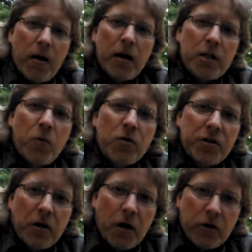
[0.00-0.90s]
I smoke
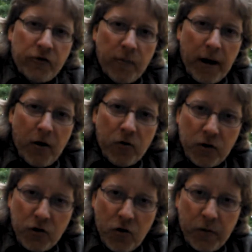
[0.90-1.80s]
cigars for my own
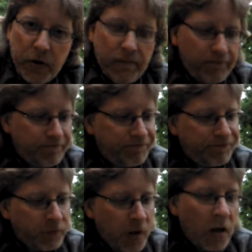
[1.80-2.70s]
enjoyment.
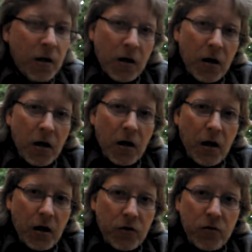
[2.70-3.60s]

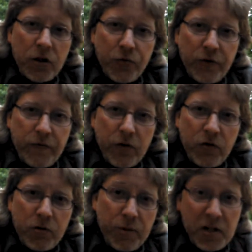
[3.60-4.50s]
I do these
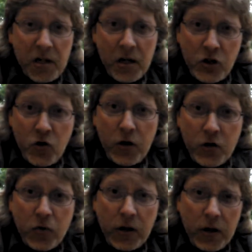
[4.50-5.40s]
reviews because I enjoy
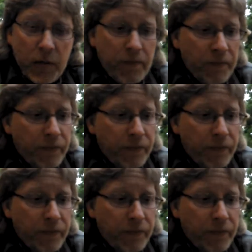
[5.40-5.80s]
doing them.